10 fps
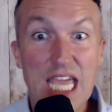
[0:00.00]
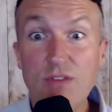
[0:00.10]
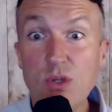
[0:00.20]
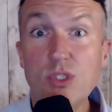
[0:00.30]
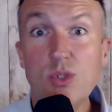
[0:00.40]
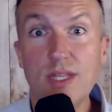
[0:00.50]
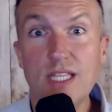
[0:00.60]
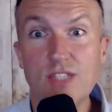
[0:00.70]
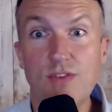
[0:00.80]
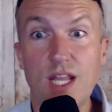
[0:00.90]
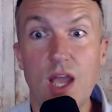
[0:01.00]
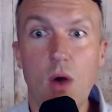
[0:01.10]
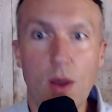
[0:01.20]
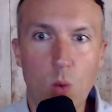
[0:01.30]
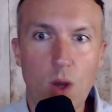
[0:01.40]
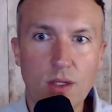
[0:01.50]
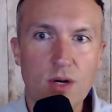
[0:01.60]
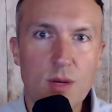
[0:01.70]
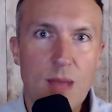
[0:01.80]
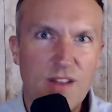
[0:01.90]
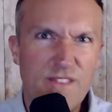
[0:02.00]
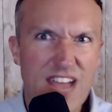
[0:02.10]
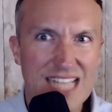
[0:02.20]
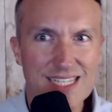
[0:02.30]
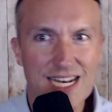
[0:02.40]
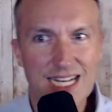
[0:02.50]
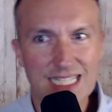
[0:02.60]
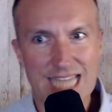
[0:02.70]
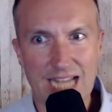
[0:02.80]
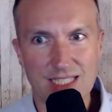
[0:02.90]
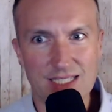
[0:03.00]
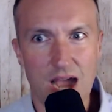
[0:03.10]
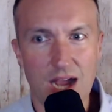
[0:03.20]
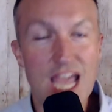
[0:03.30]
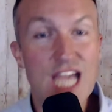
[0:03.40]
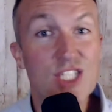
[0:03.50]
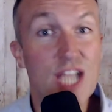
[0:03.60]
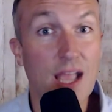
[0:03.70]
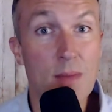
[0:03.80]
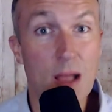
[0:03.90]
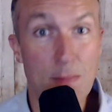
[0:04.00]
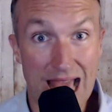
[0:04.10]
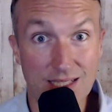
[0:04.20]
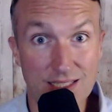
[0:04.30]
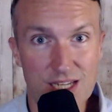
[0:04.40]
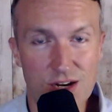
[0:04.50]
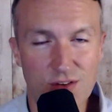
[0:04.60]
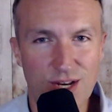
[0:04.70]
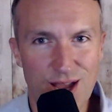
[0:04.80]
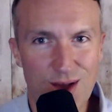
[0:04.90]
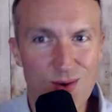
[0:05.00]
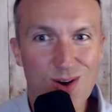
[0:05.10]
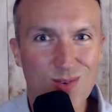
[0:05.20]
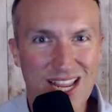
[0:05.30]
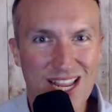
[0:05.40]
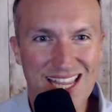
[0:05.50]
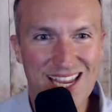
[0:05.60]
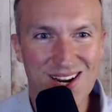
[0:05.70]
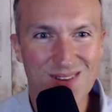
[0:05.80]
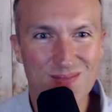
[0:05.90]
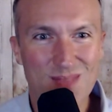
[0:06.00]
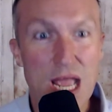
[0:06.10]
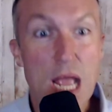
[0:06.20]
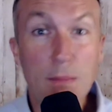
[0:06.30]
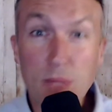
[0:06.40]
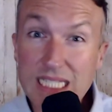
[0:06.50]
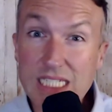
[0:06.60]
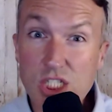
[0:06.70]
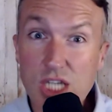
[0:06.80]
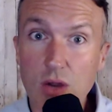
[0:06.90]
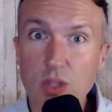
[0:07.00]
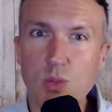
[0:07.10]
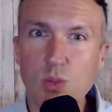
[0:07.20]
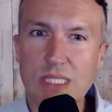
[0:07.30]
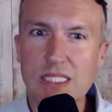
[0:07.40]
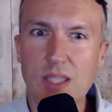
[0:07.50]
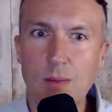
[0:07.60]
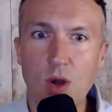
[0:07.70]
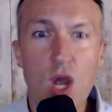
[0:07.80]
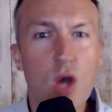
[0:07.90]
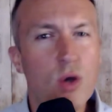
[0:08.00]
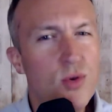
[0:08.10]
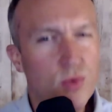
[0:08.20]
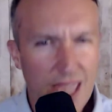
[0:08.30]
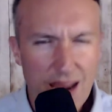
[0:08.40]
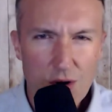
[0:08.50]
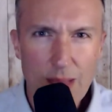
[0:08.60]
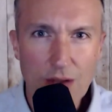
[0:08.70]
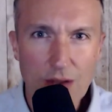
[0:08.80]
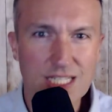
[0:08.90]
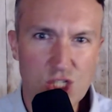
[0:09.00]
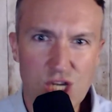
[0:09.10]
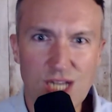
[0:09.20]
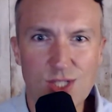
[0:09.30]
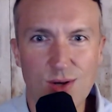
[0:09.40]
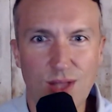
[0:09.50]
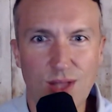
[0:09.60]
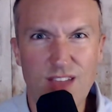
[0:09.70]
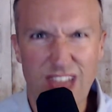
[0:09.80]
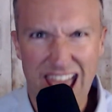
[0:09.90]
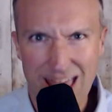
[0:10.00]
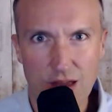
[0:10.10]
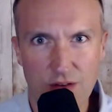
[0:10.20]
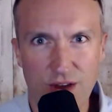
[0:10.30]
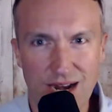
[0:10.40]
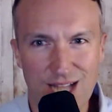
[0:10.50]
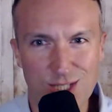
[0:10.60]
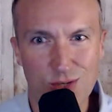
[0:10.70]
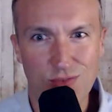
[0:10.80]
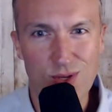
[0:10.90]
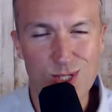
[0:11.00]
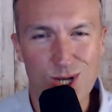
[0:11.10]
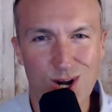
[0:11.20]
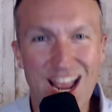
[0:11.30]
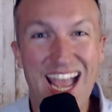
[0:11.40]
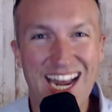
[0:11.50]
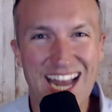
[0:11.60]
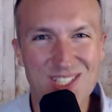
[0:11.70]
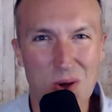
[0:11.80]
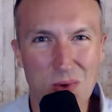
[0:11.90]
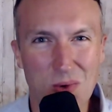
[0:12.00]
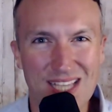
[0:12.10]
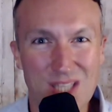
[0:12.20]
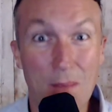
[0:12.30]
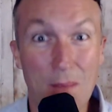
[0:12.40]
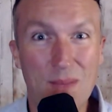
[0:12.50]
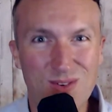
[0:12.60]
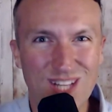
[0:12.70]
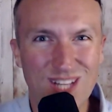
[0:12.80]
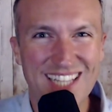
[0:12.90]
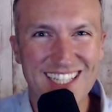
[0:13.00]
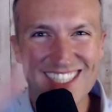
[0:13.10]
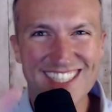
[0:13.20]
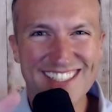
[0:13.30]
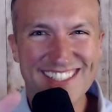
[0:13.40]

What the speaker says: If you enjoyed this video and want to learn about a fascinating tech stock, check out my Palantir video right here. Please share this with someone who you care about to change their life and their financial future. And as always, be relentless.